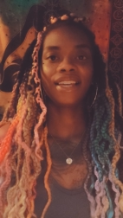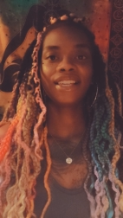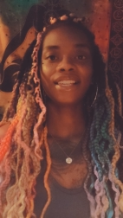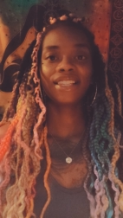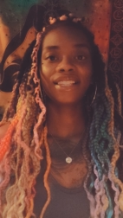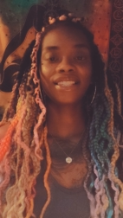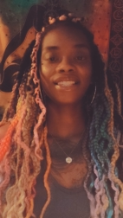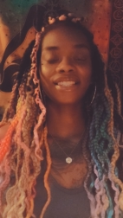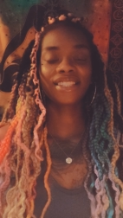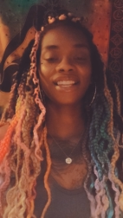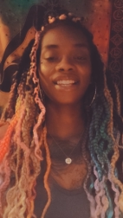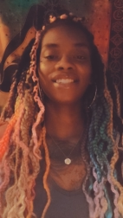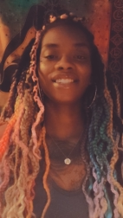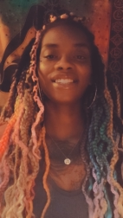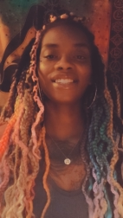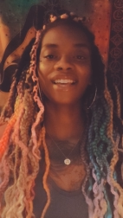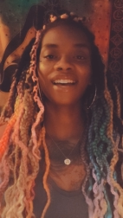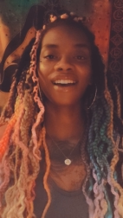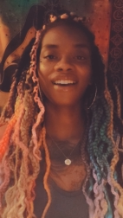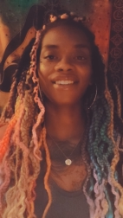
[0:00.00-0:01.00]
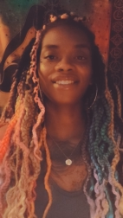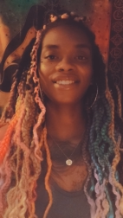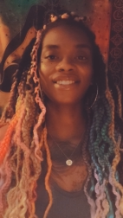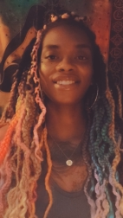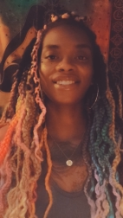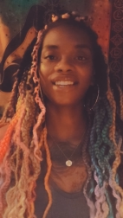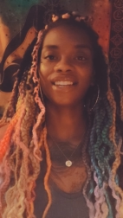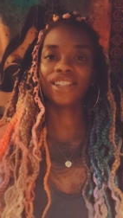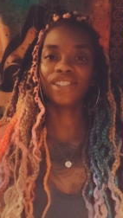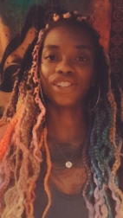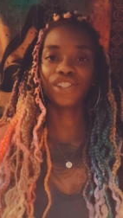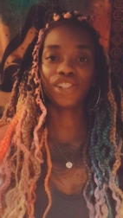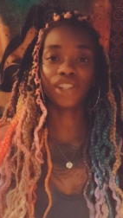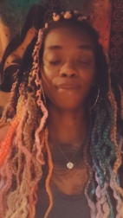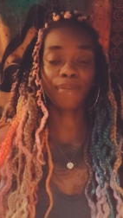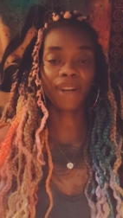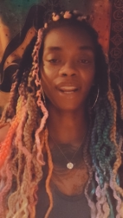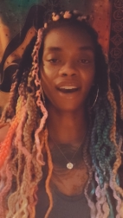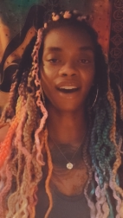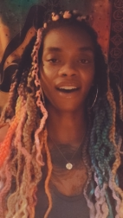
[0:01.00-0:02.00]
Sun signs and
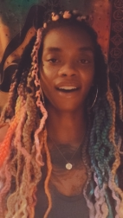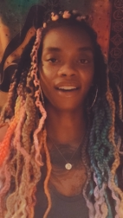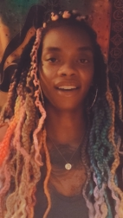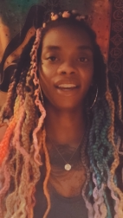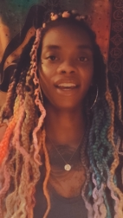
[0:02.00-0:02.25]
Gemini,